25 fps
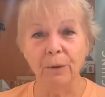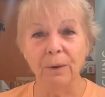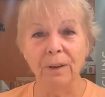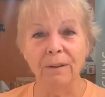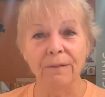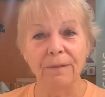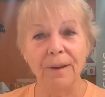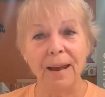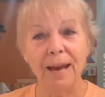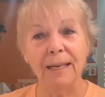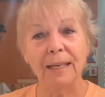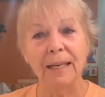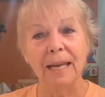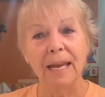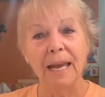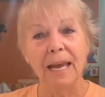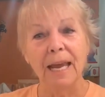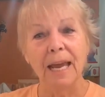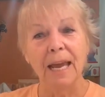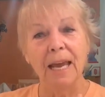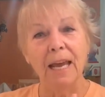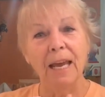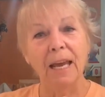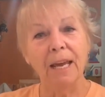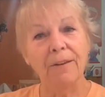In fact,
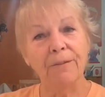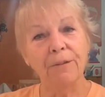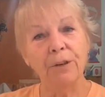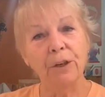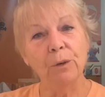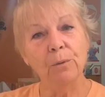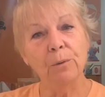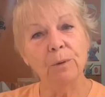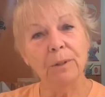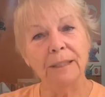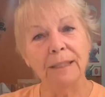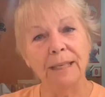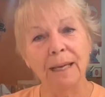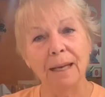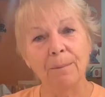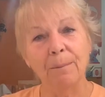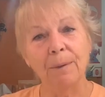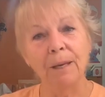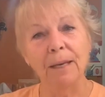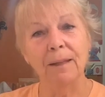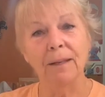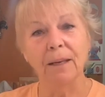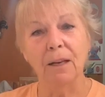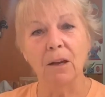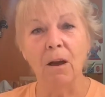if you will tell me
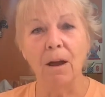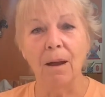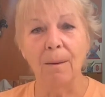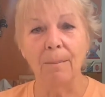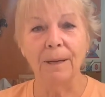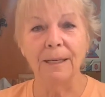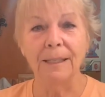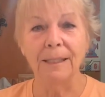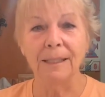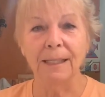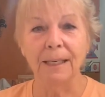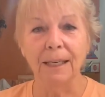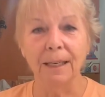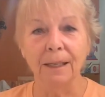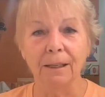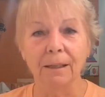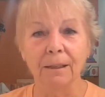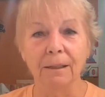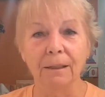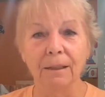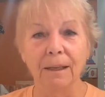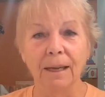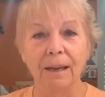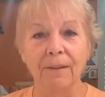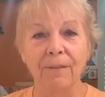in the comments
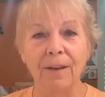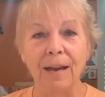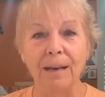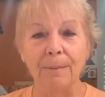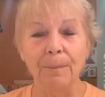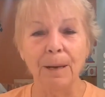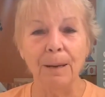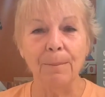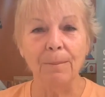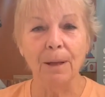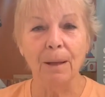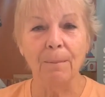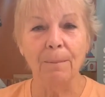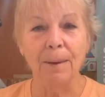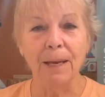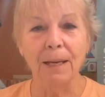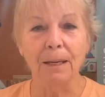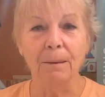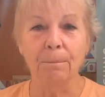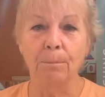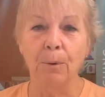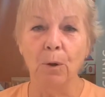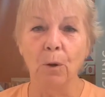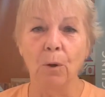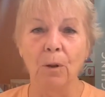here, in fact, maybe I'll make a
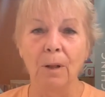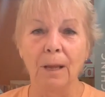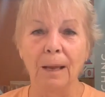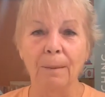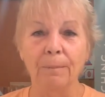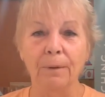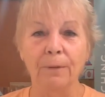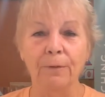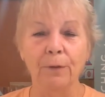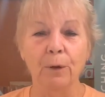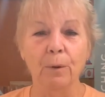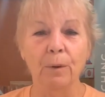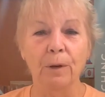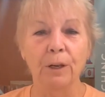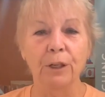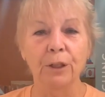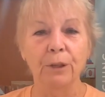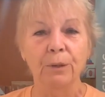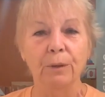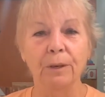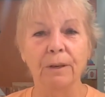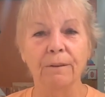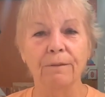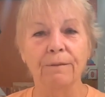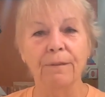poll up if you want to
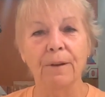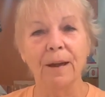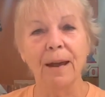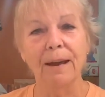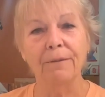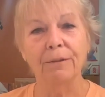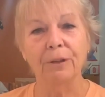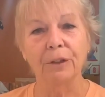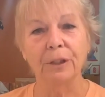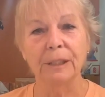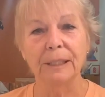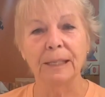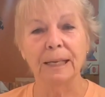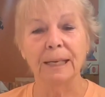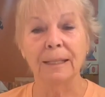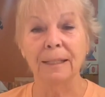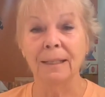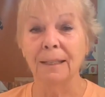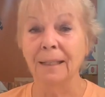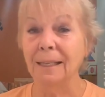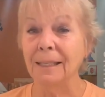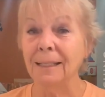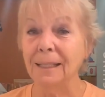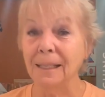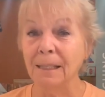do it at 5 or 6.
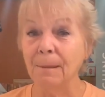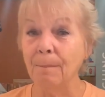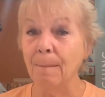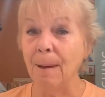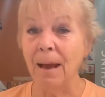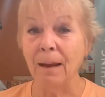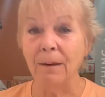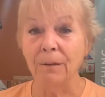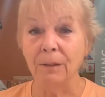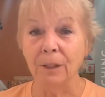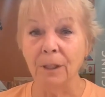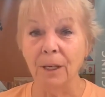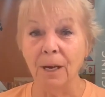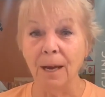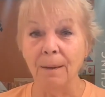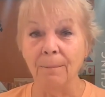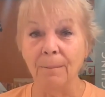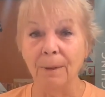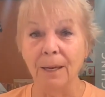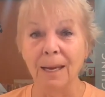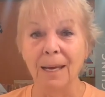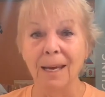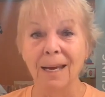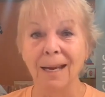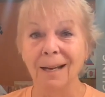And this is mountain time,
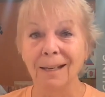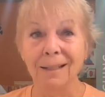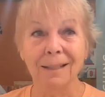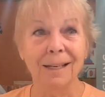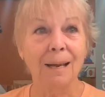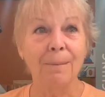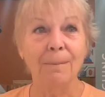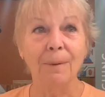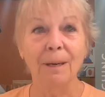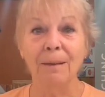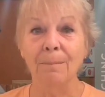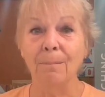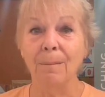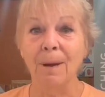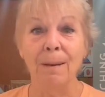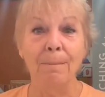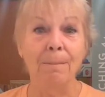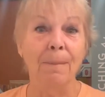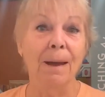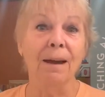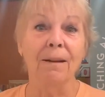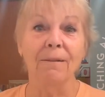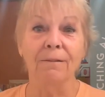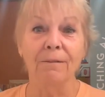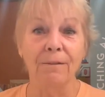because I'm in my
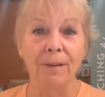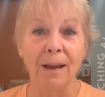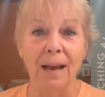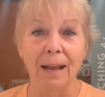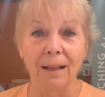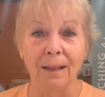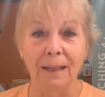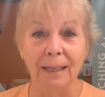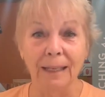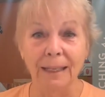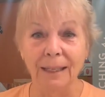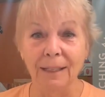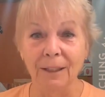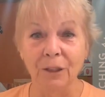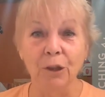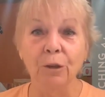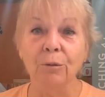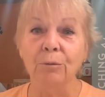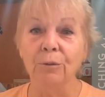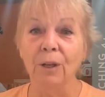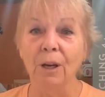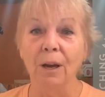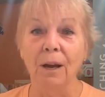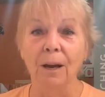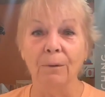mountain valley in
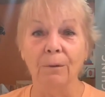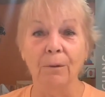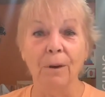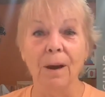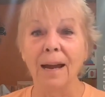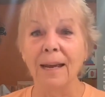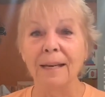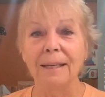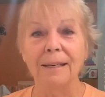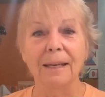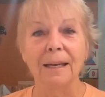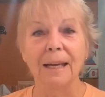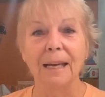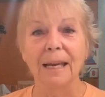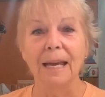Utah, right?